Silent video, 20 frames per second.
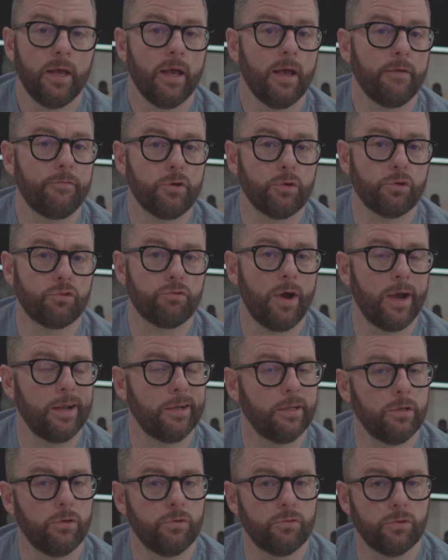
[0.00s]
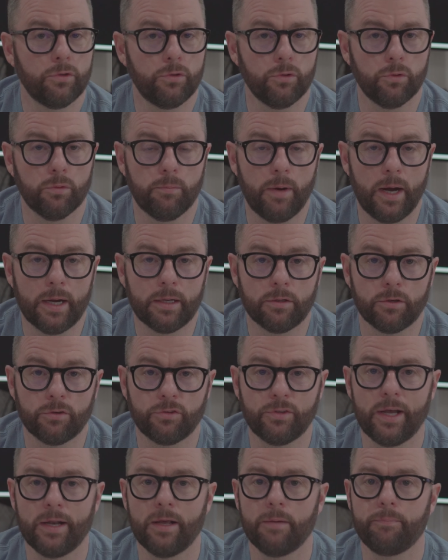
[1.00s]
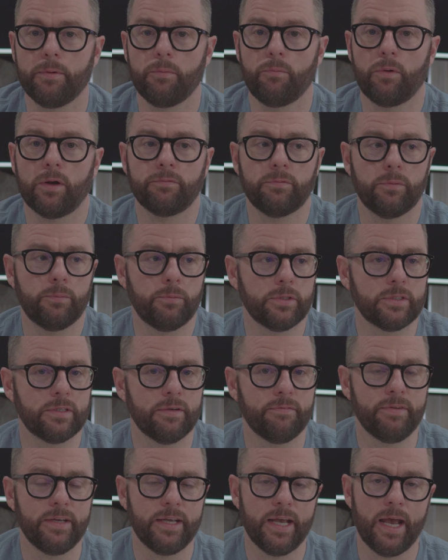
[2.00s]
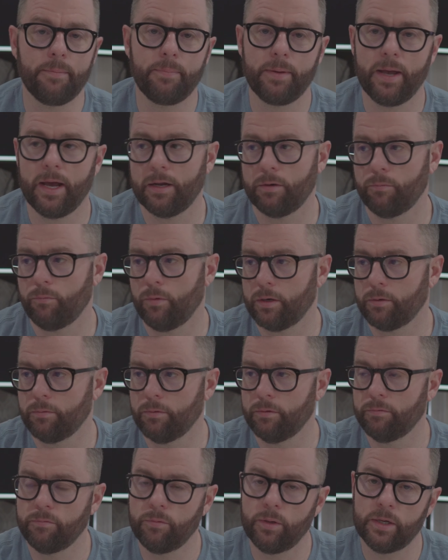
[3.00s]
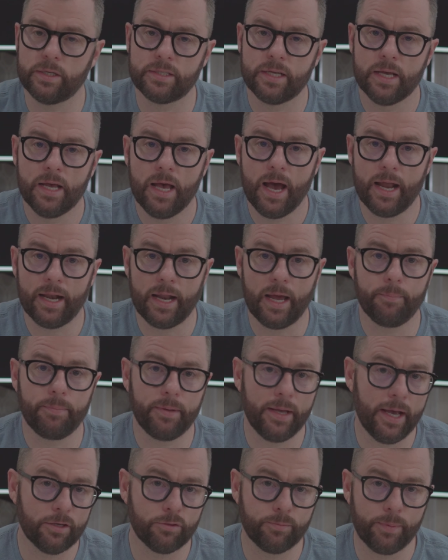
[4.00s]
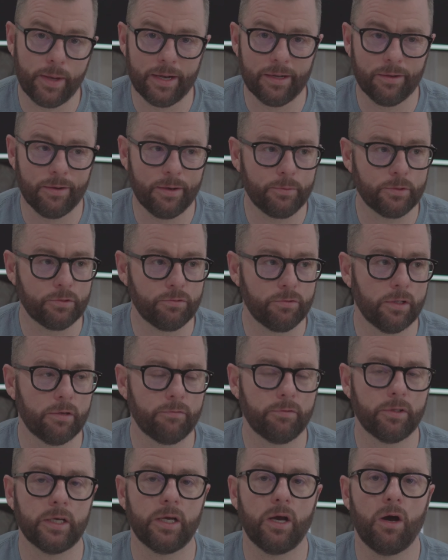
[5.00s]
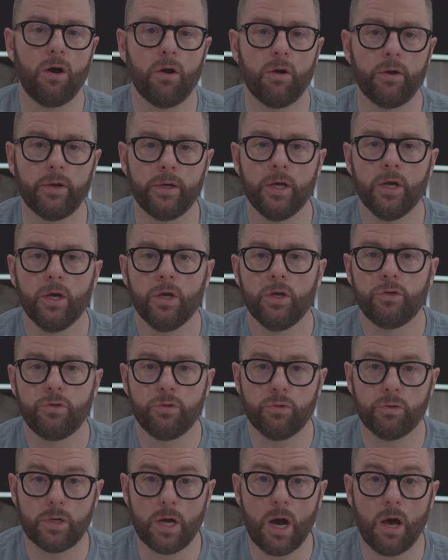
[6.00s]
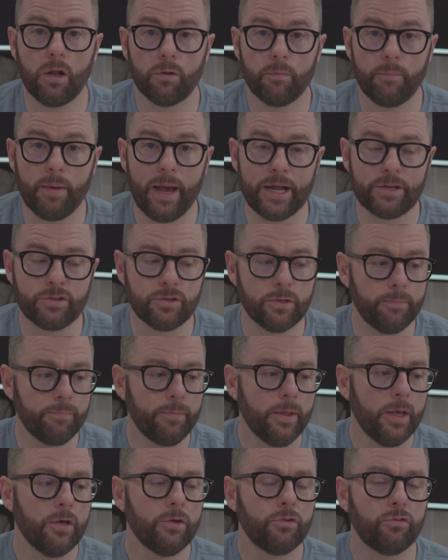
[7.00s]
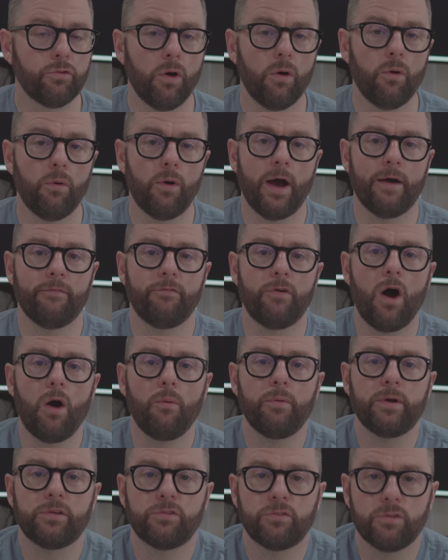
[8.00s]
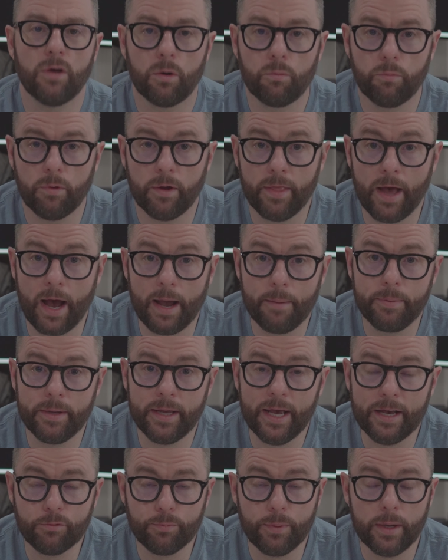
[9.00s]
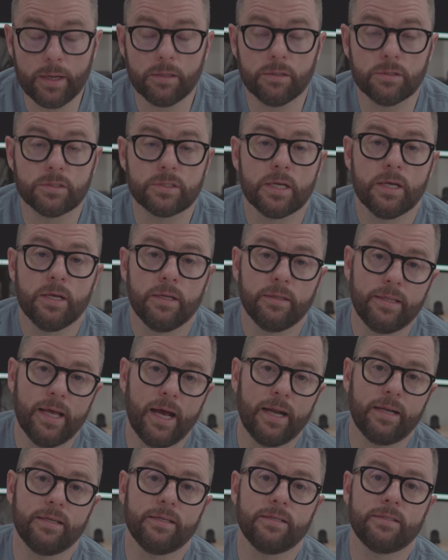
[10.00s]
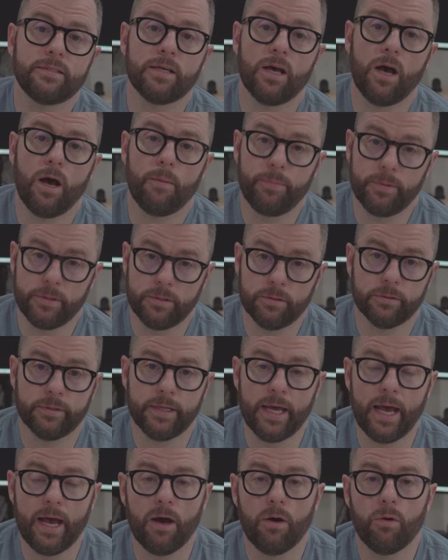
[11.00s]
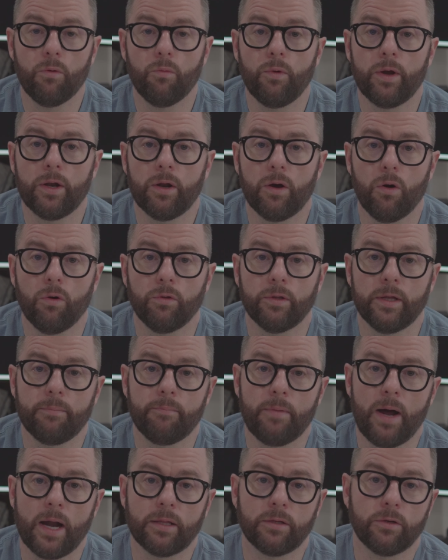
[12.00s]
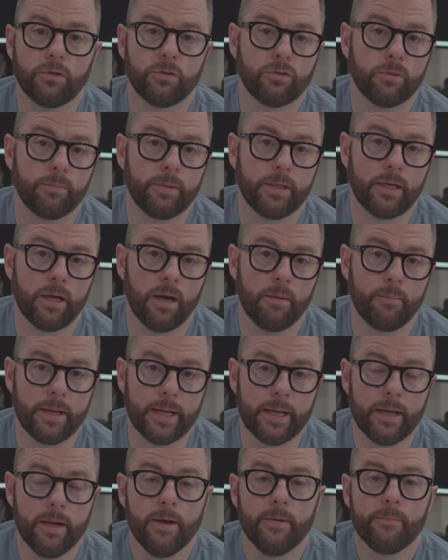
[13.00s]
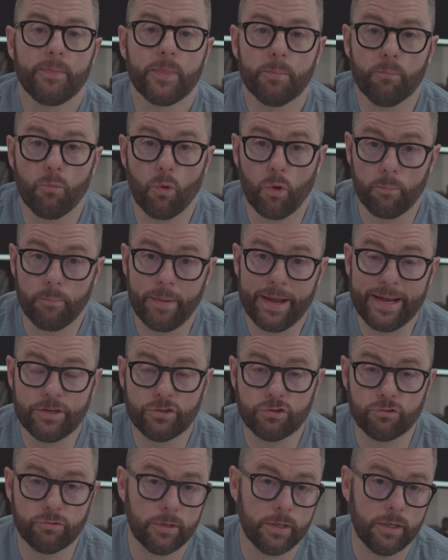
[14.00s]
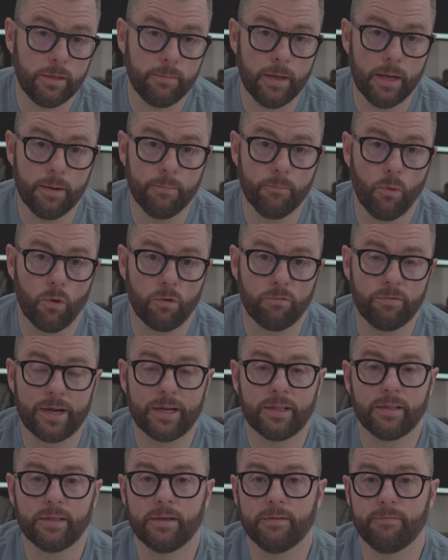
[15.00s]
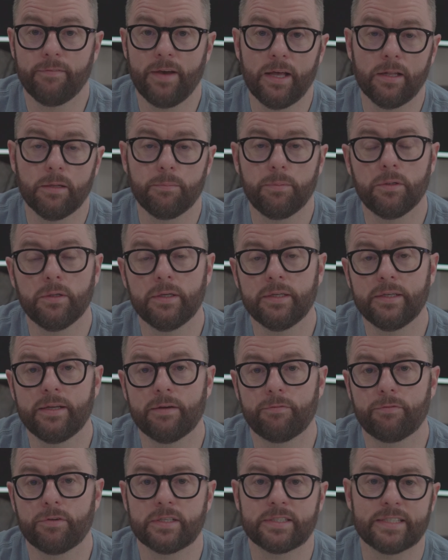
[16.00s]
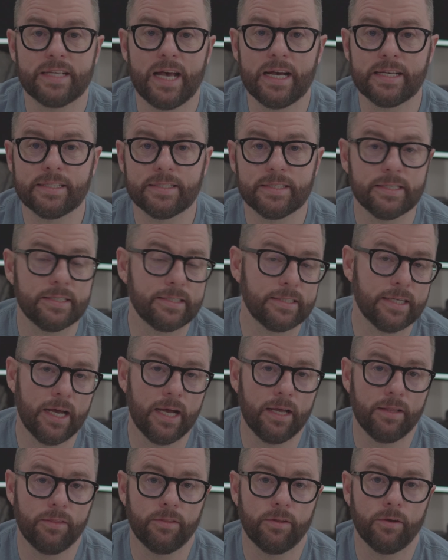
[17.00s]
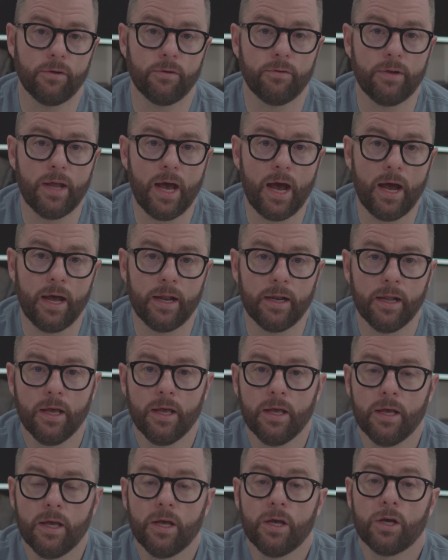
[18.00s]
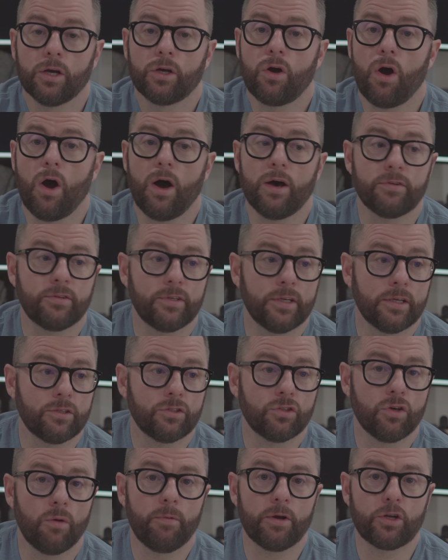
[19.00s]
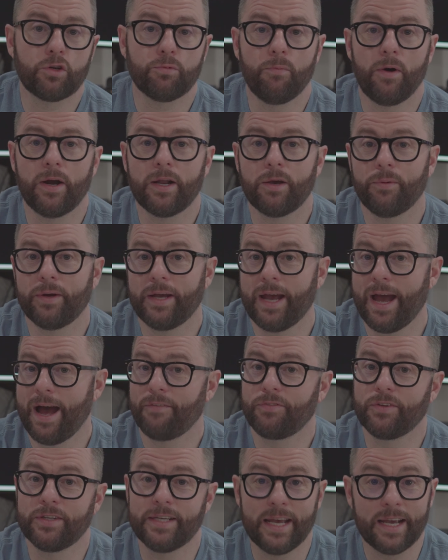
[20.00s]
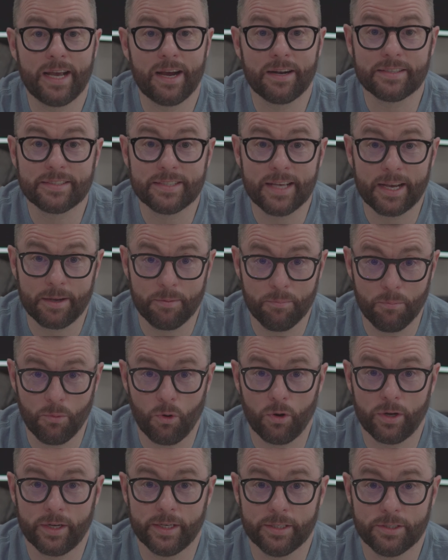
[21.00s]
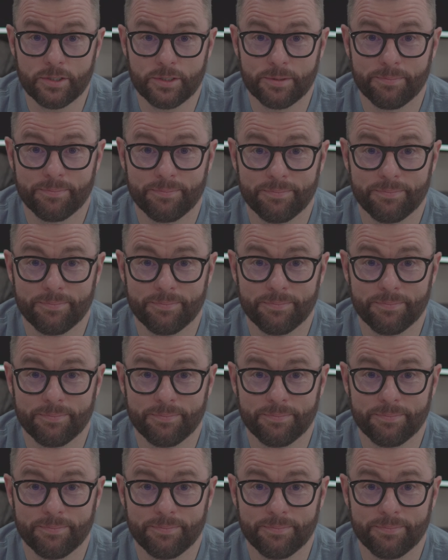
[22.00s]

If you were trying to use a dual monitor setup and one of them was a VA panel and one of them was an IPS panel, it was really hard to color match them. So I've always stuck with IPS panels. That is up until now, when OLED monitors are becoming more mainstream and more readily available in different sizes, and they're not costing so much money where you have to take out a second mortgage.